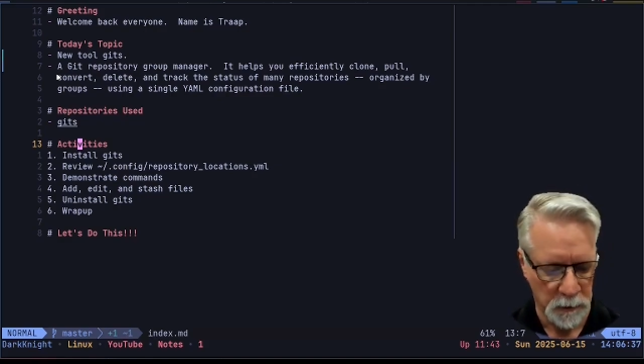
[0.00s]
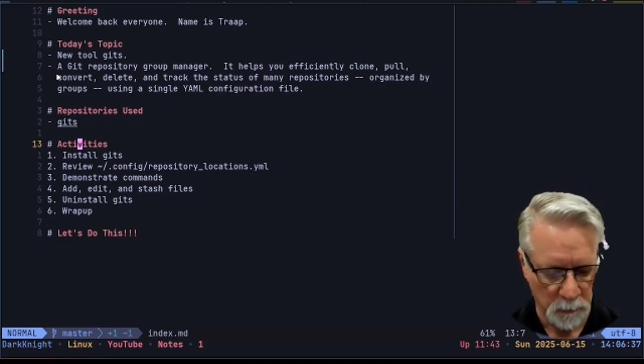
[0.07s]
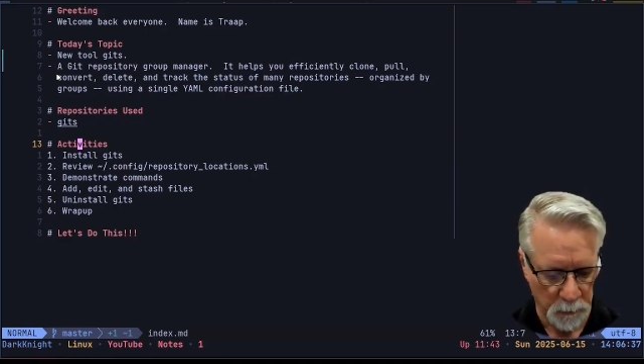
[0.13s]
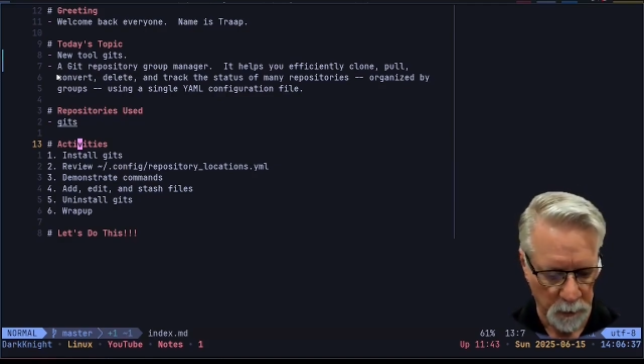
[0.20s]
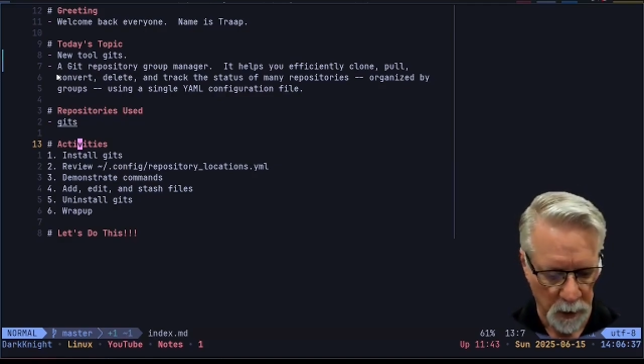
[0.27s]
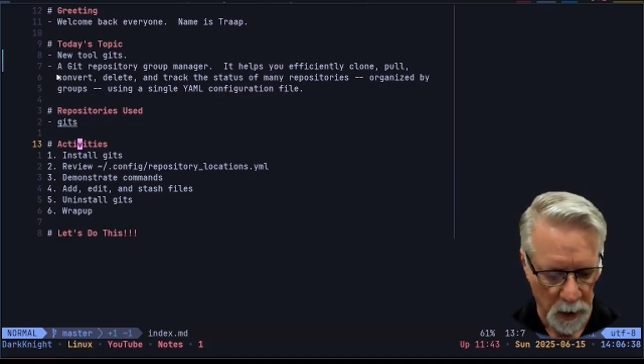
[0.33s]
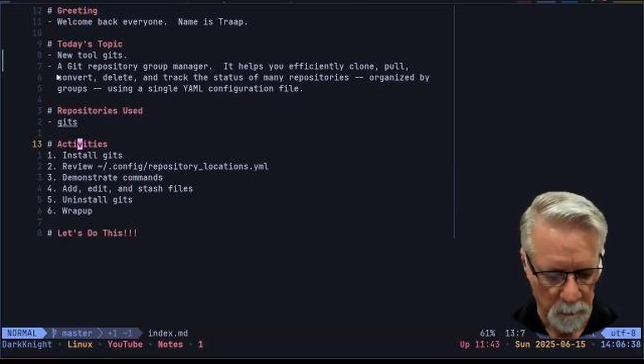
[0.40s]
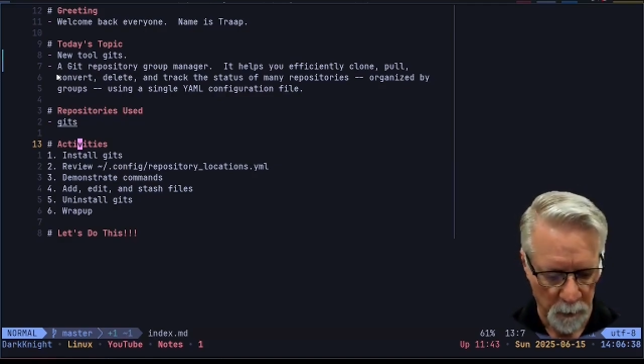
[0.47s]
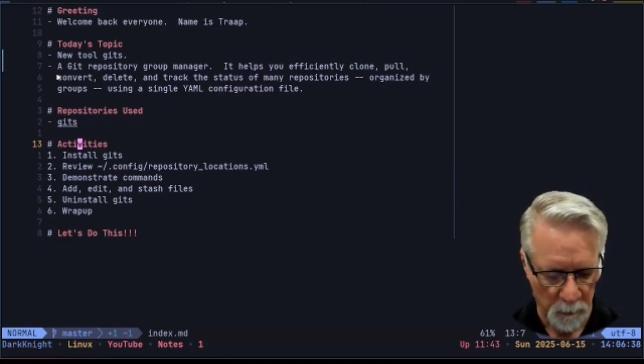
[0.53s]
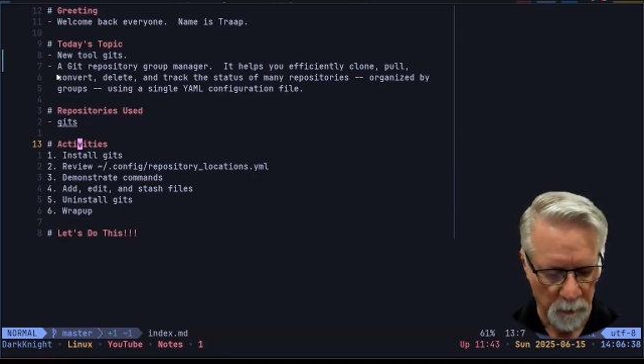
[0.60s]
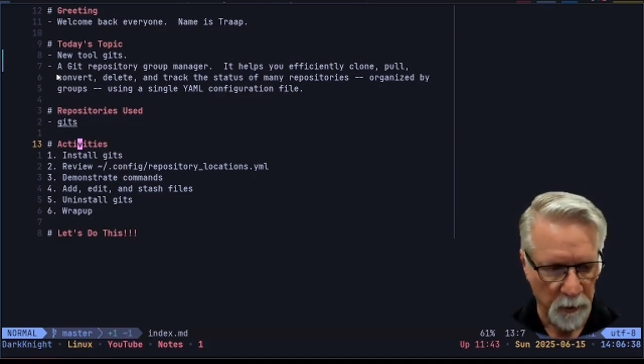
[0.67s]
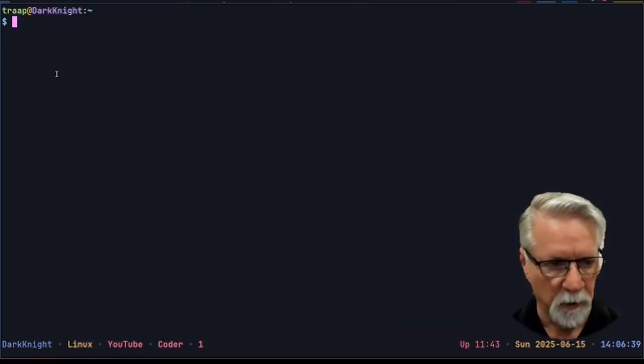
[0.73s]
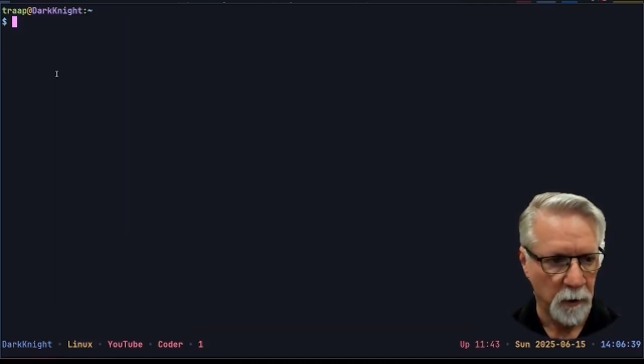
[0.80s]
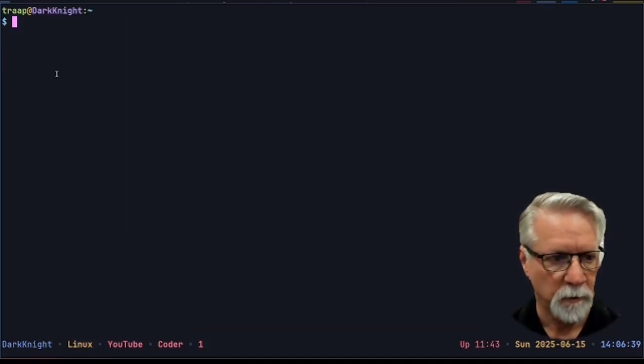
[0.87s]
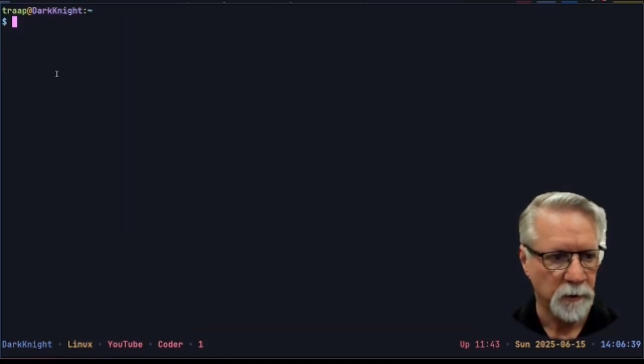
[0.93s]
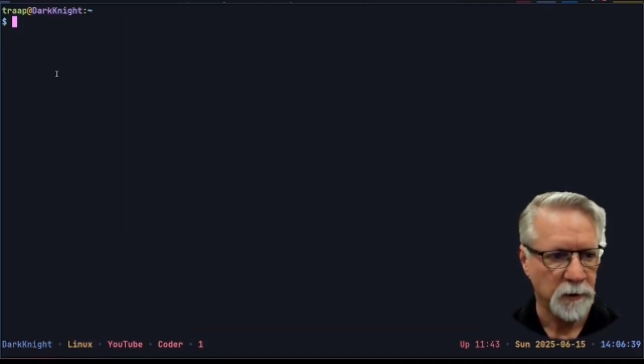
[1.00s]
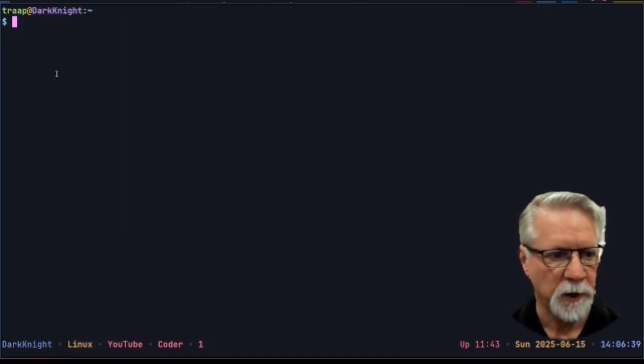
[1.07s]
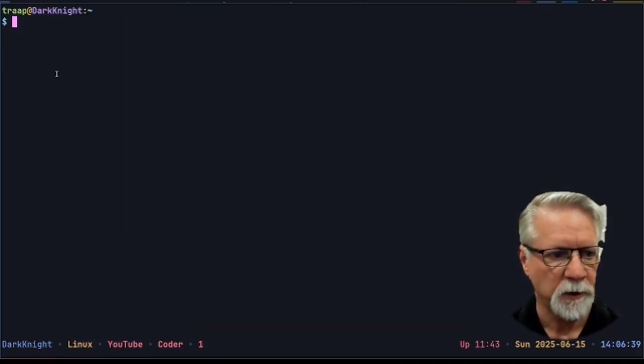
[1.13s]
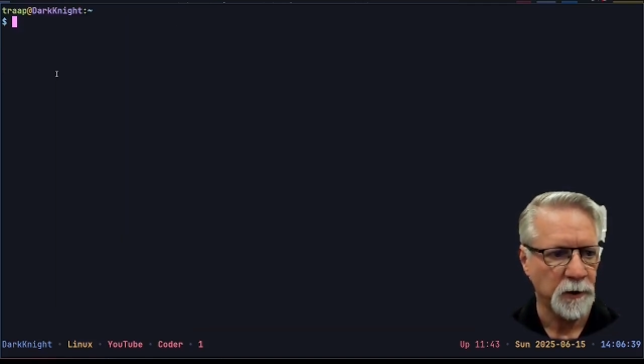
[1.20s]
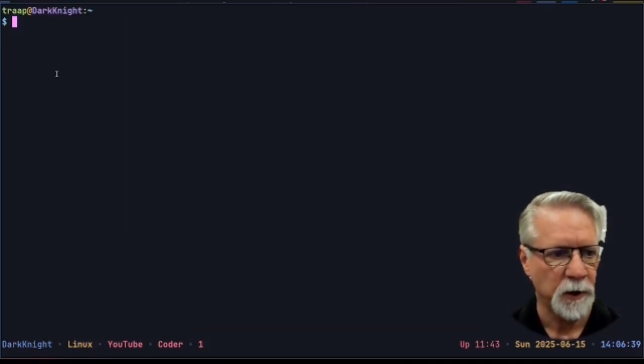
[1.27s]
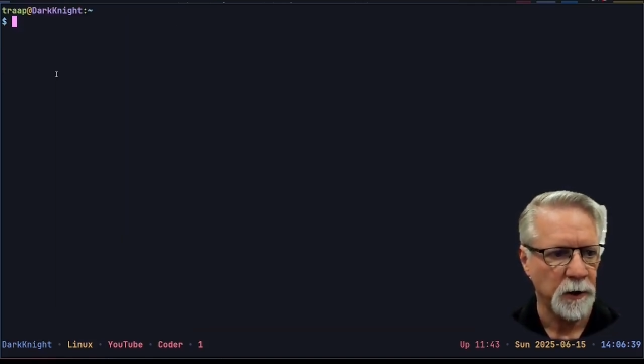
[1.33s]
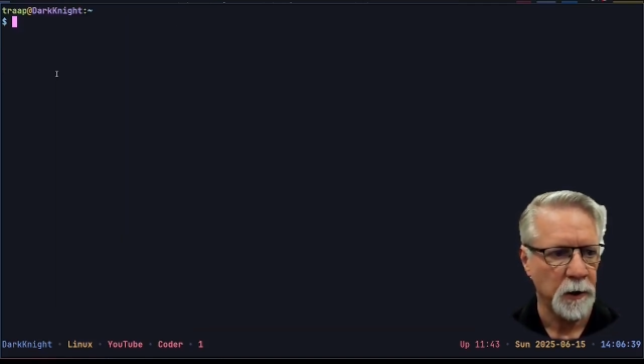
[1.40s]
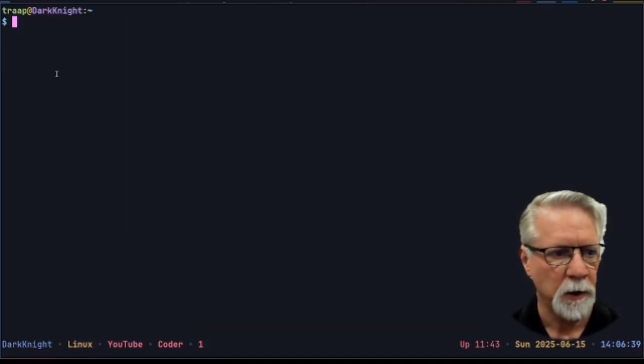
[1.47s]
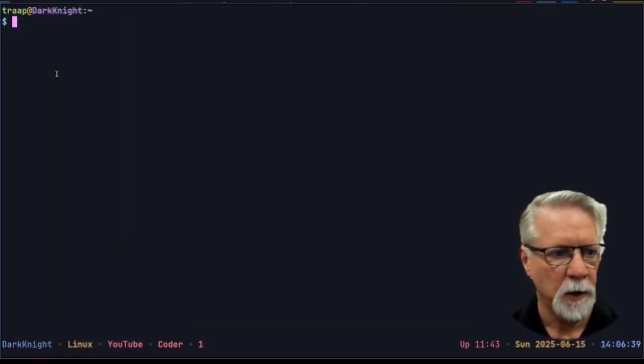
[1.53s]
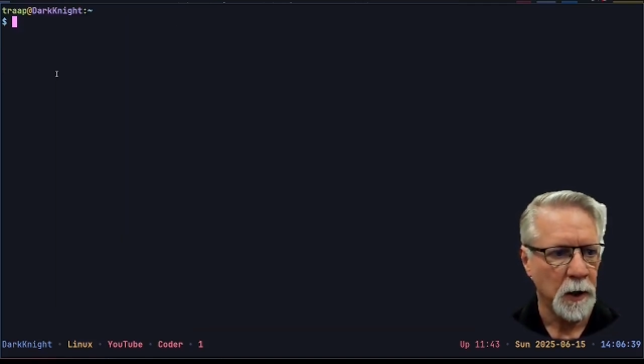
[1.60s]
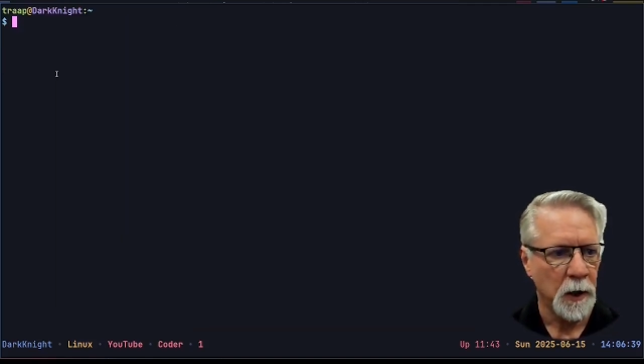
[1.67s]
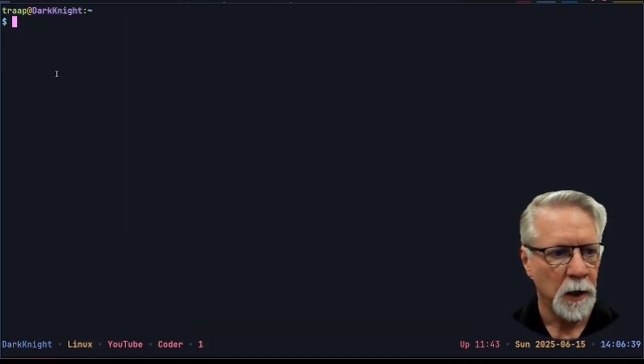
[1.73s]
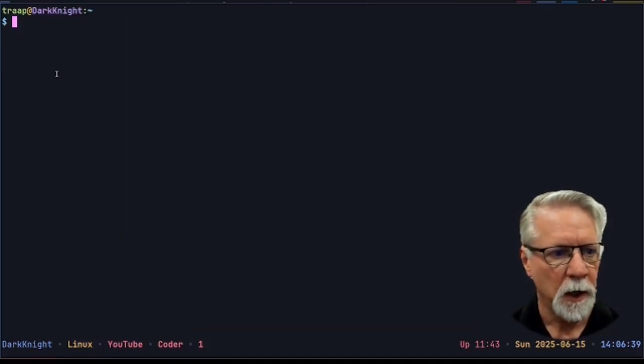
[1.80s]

So we're going to hop over to the other session,